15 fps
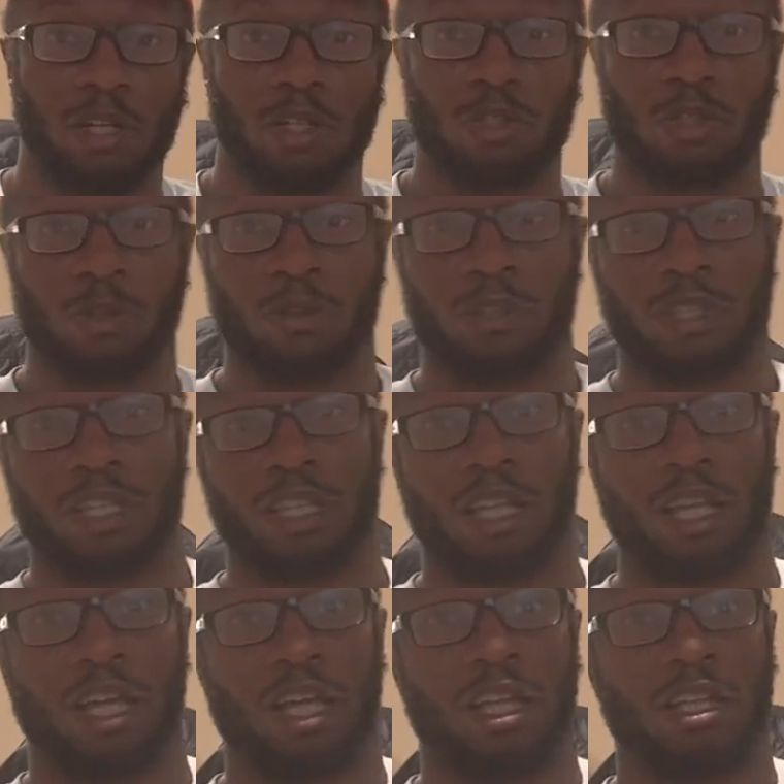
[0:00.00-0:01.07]
So
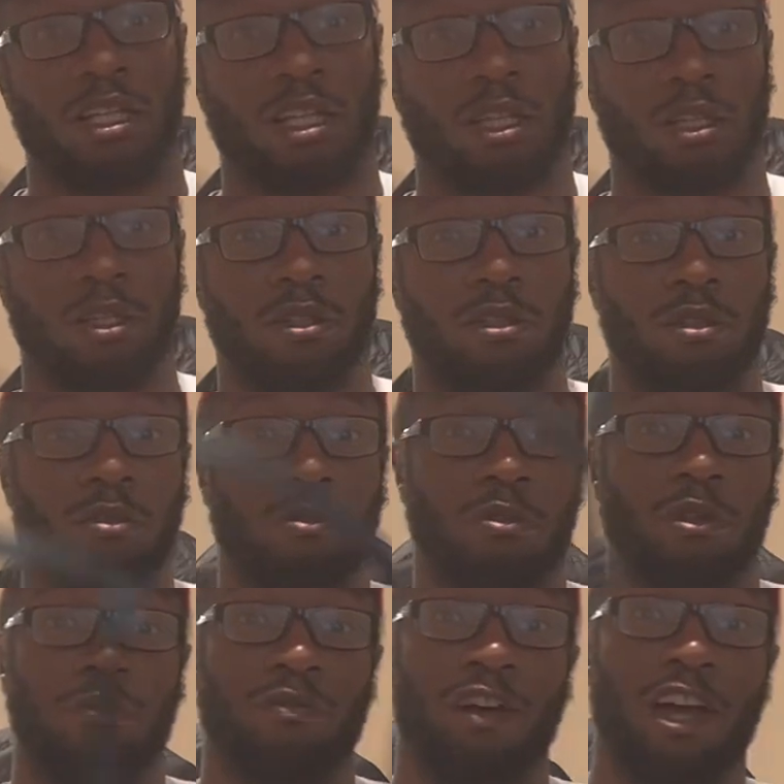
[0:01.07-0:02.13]
in
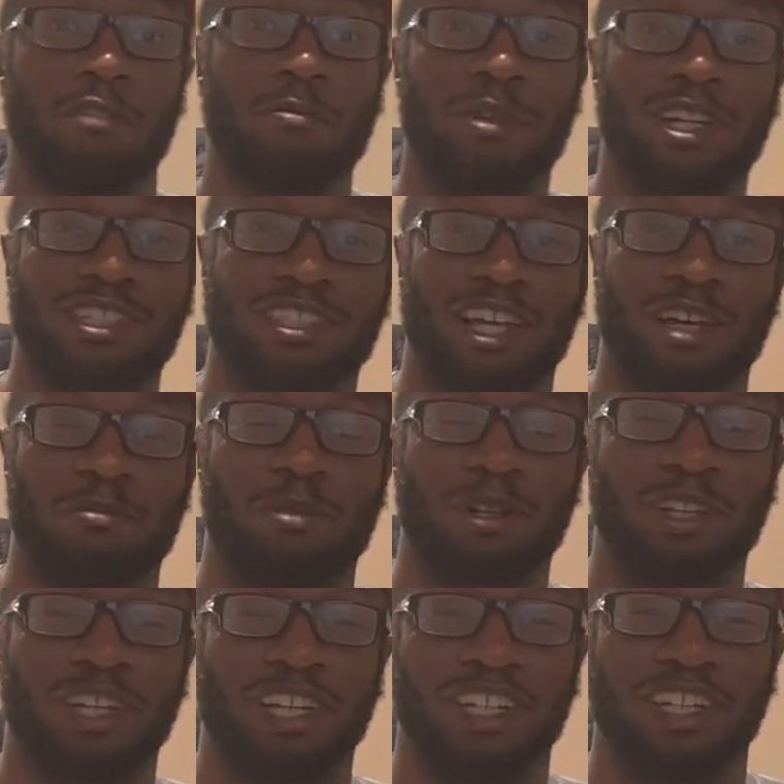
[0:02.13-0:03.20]
the 5 minutes I
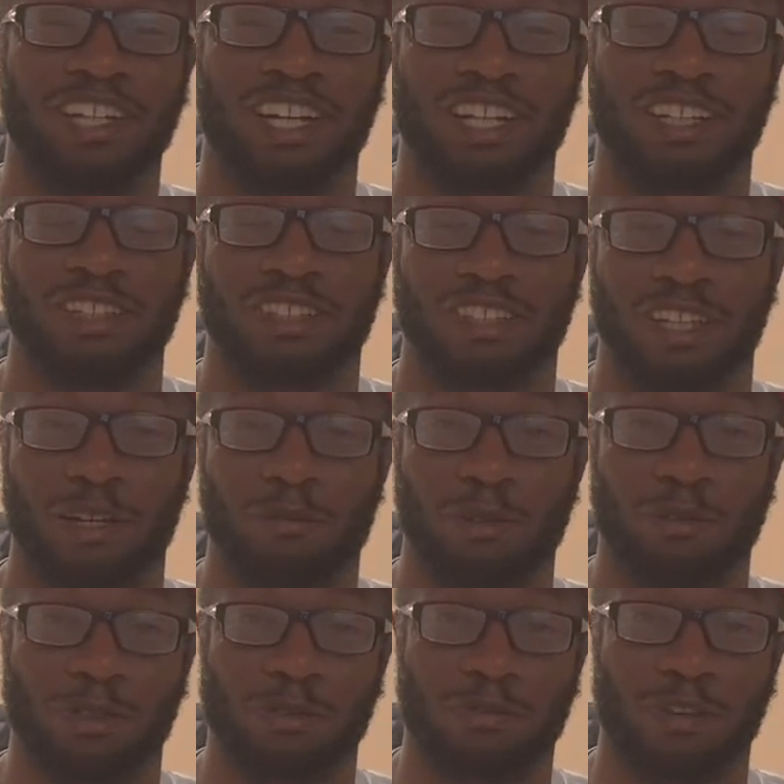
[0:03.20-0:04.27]
played, yeah, I
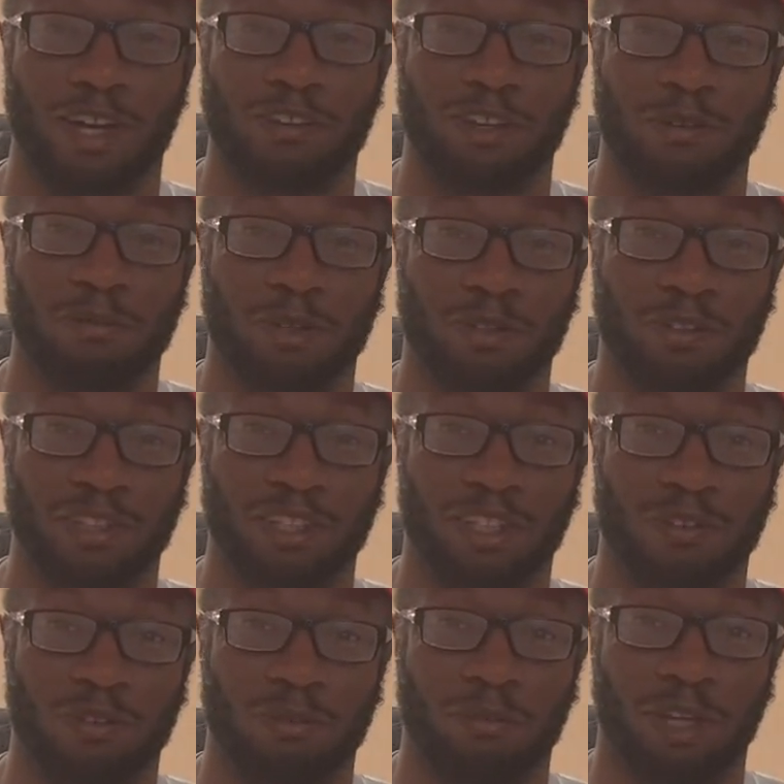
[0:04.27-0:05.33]
believe it was five, I played
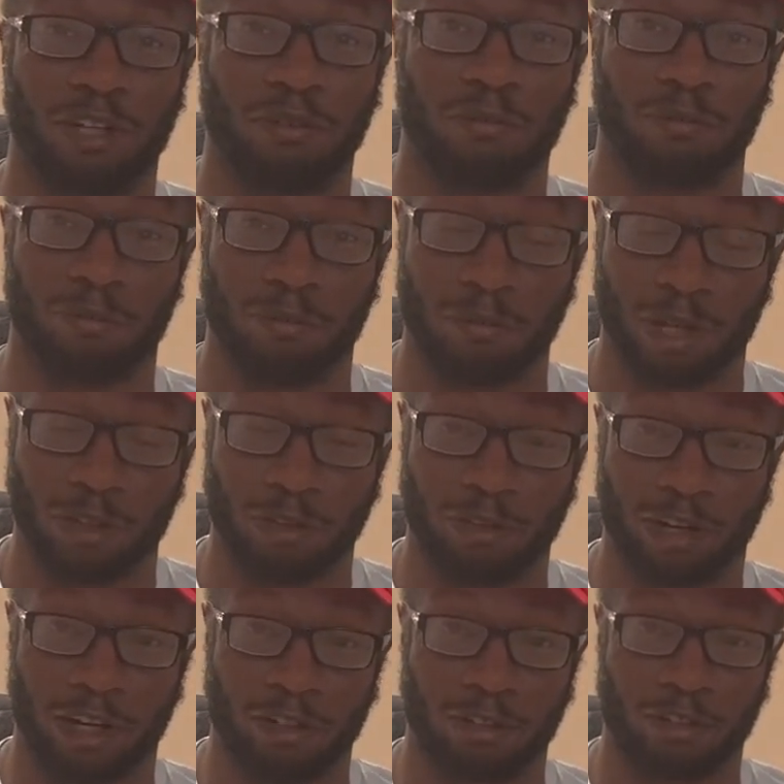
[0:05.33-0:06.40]
the Metal
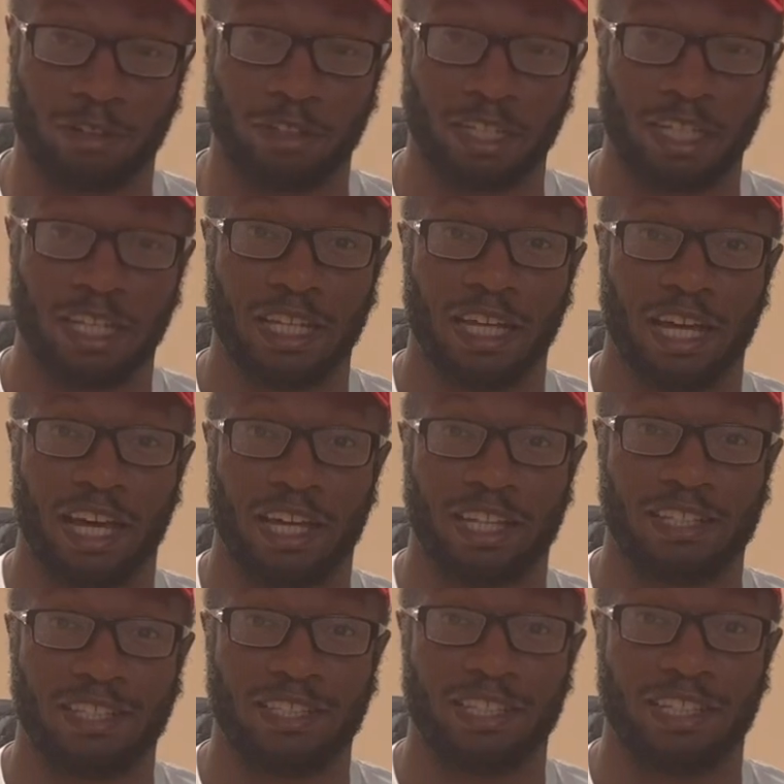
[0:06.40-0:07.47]
Radical. I
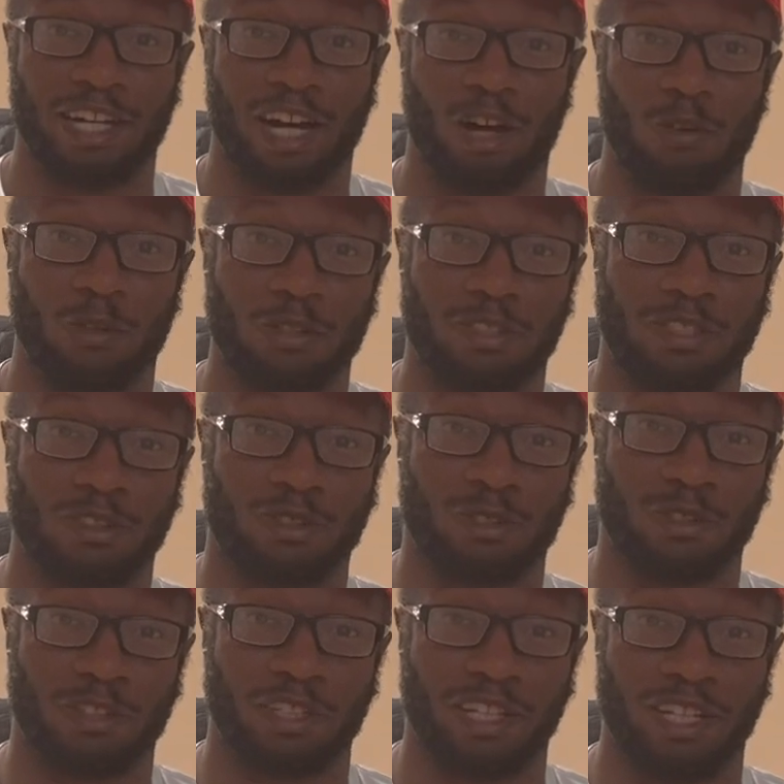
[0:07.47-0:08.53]
could see how it was
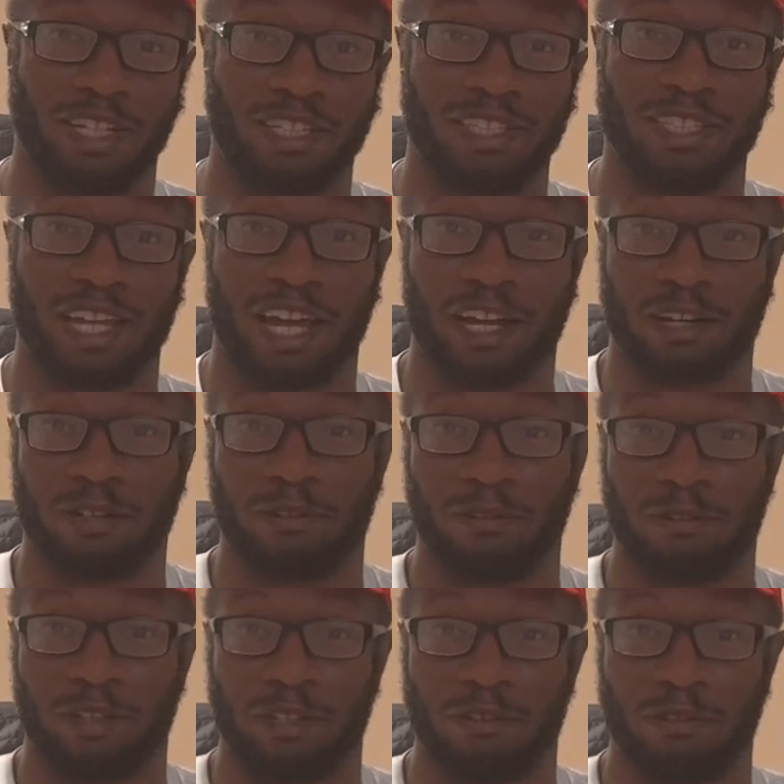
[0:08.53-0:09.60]
sort of the exact
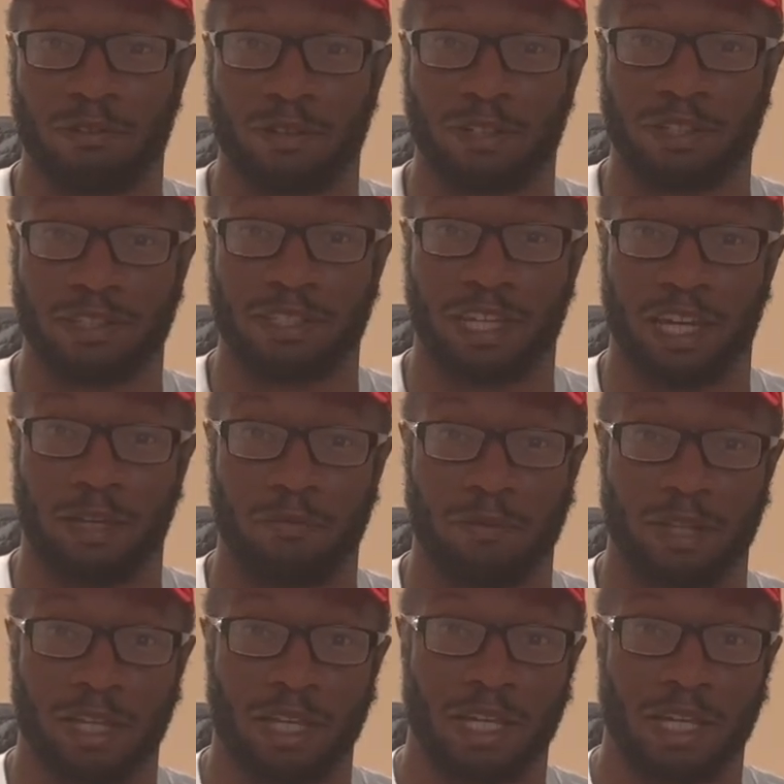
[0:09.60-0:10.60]
fit for his game.